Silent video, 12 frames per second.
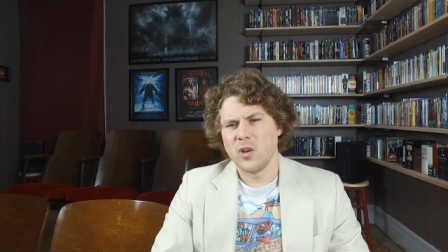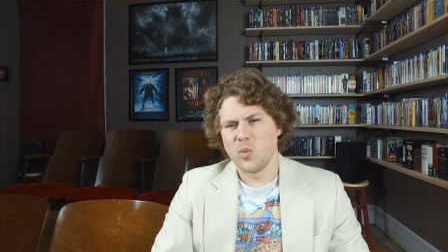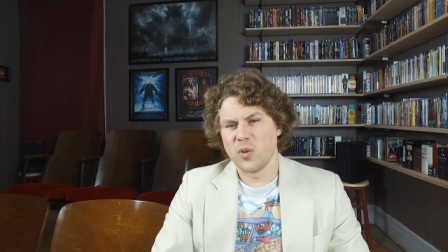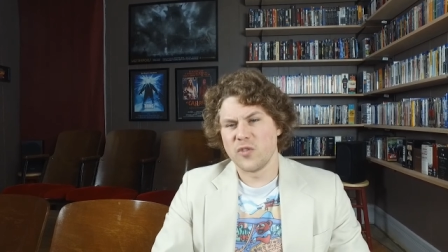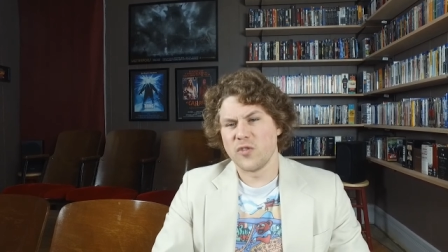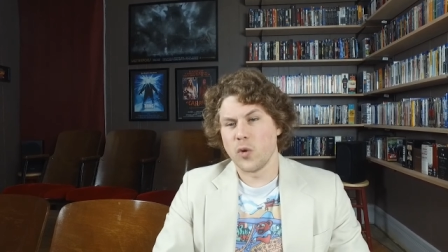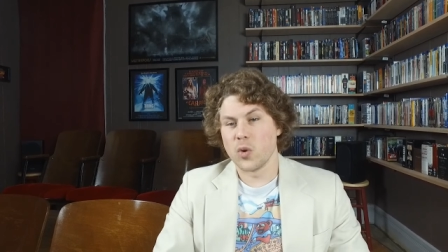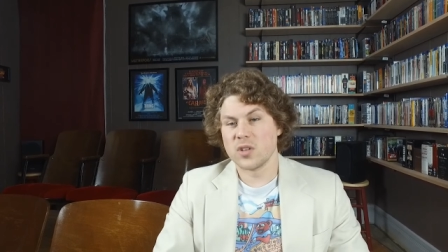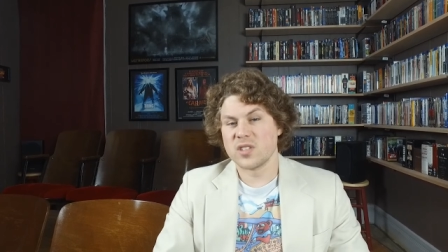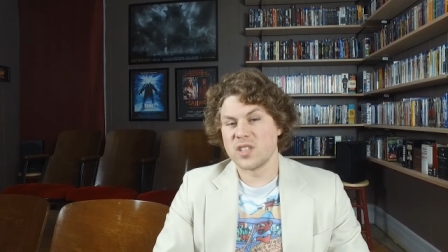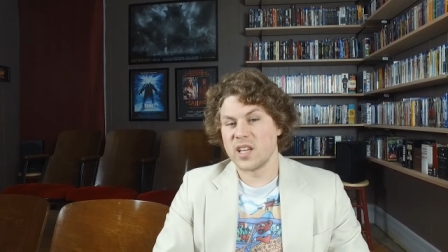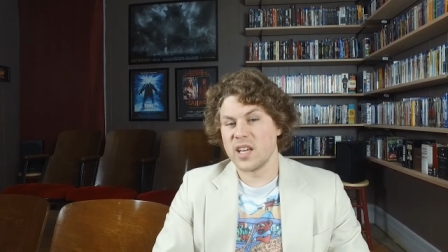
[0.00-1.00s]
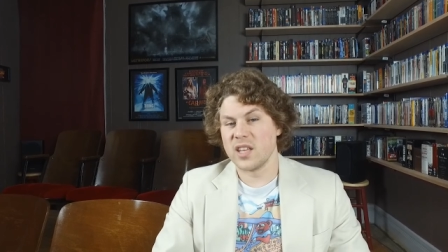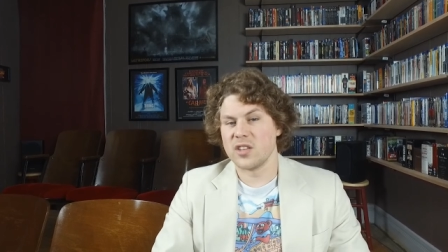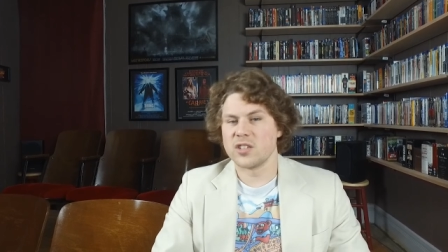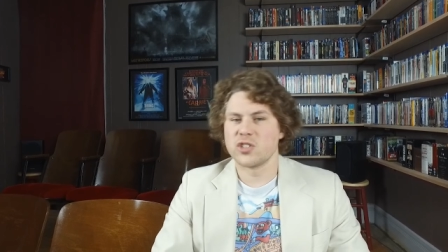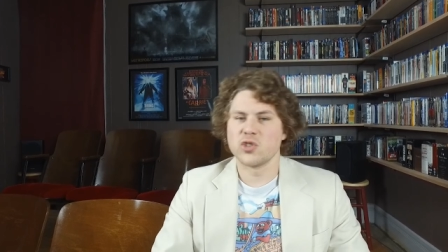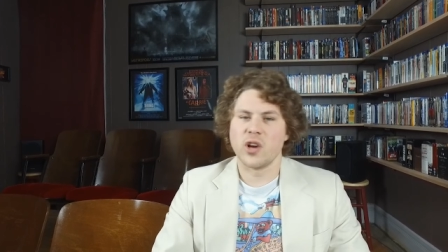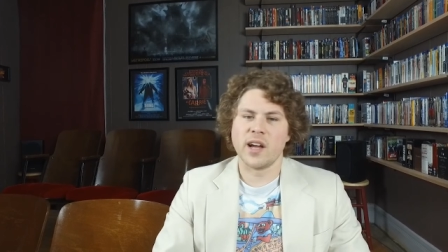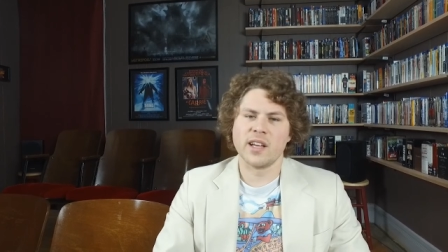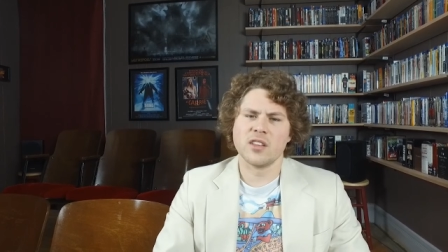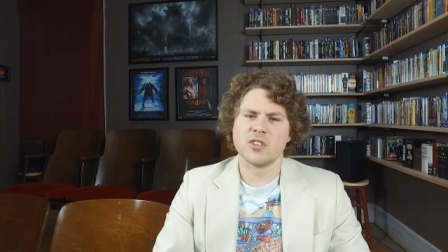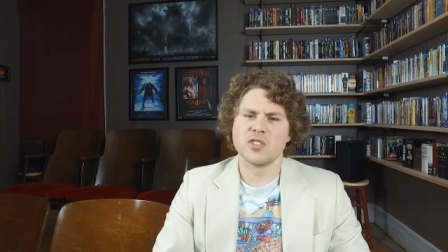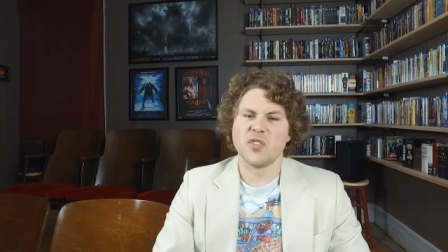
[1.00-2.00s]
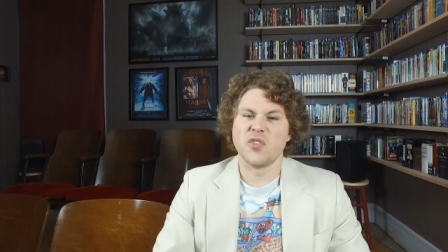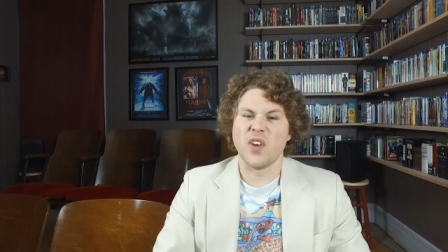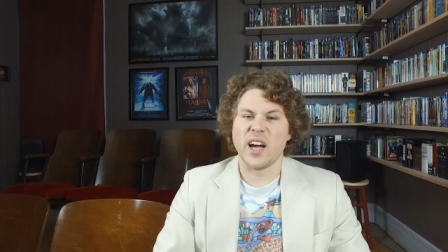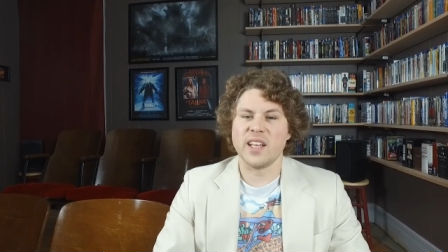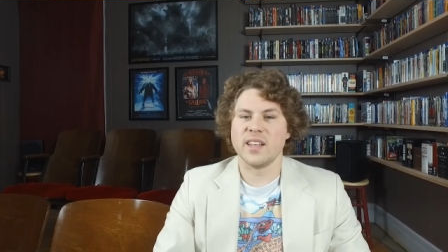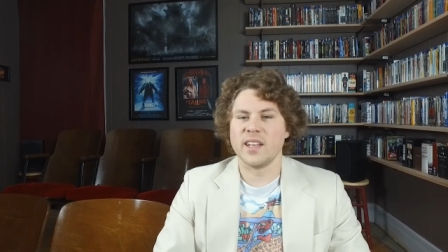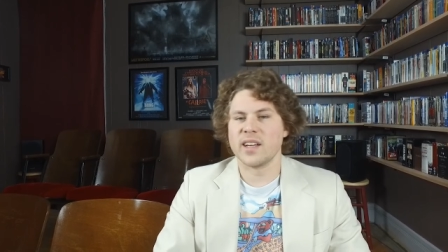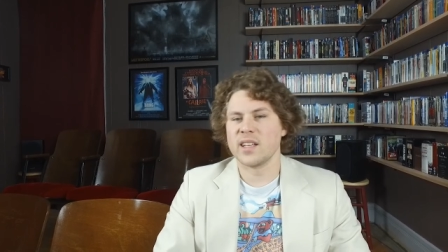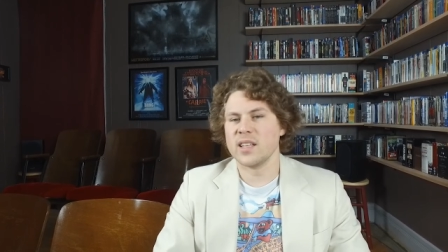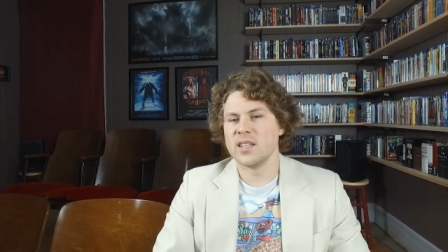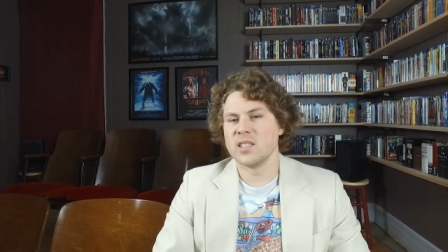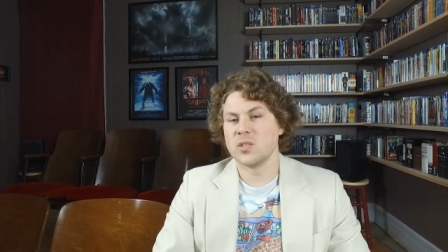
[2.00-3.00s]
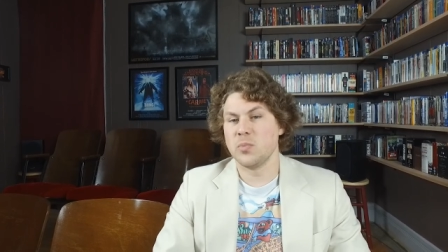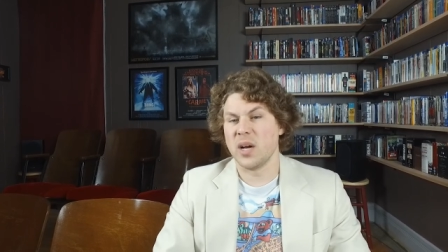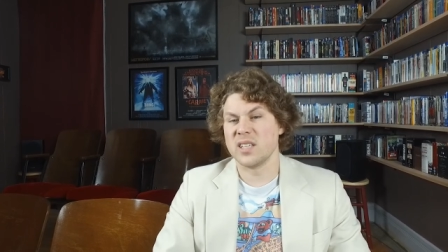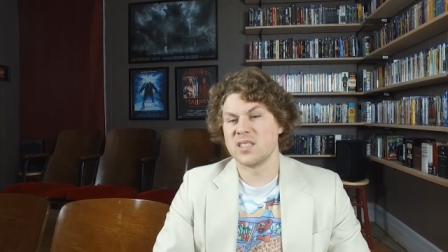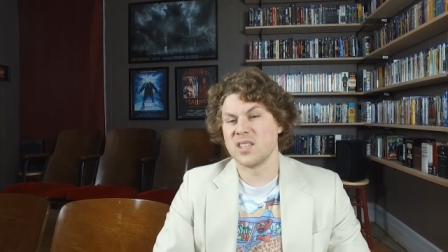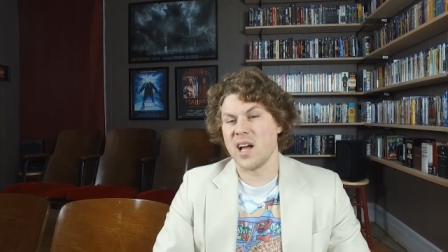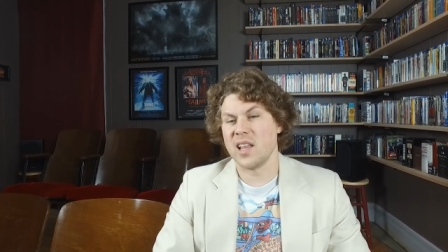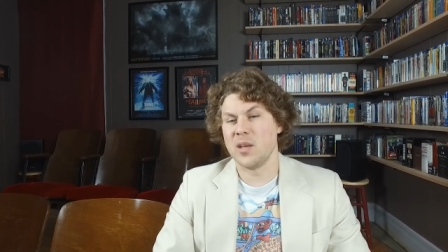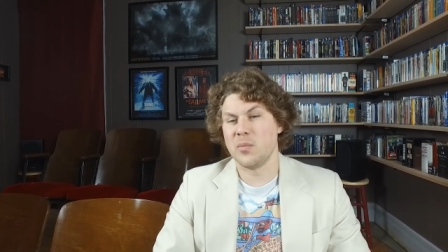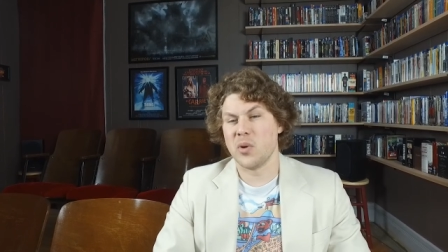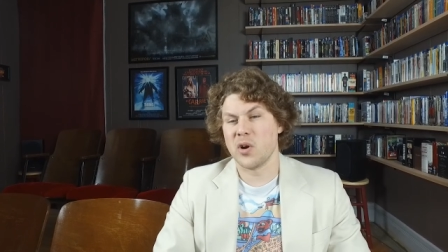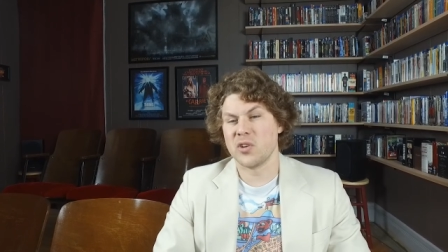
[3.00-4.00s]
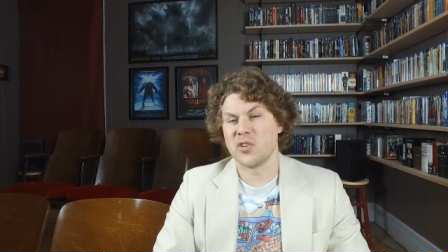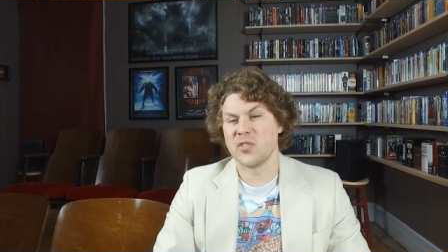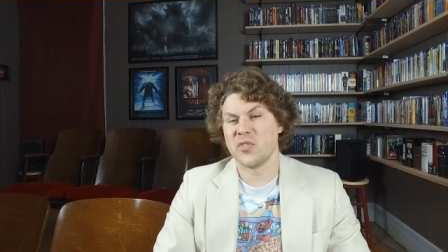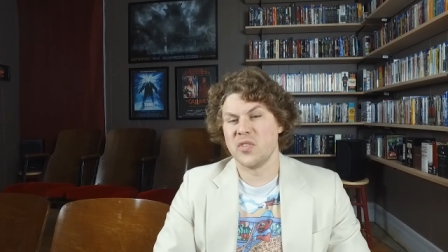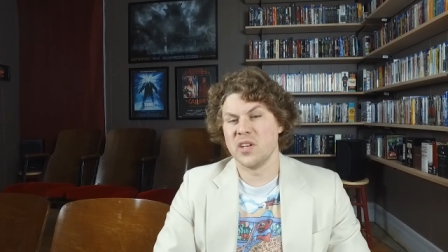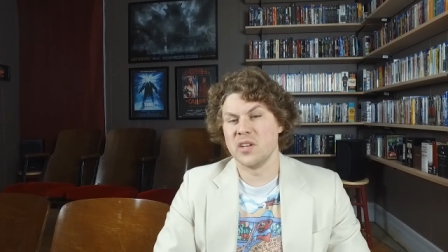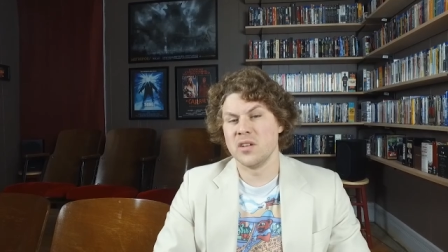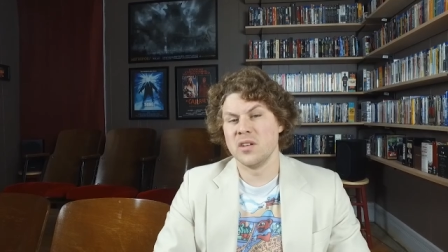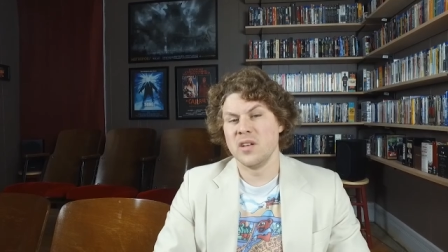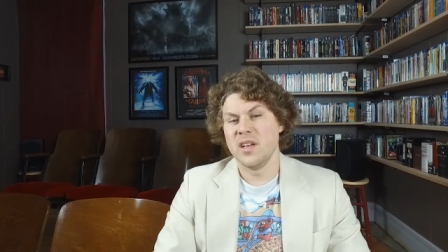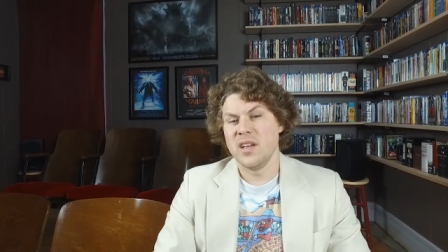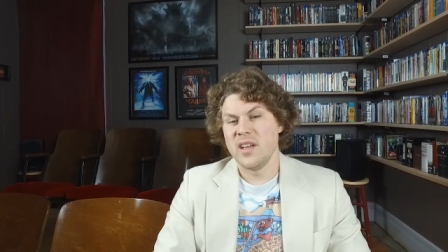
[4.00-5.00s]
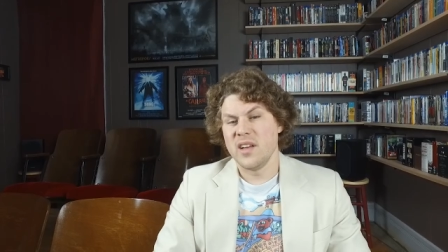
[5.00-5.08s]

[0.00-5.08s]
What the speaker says: When forced to get the strangler to fight Nicholas by silent partner Phil,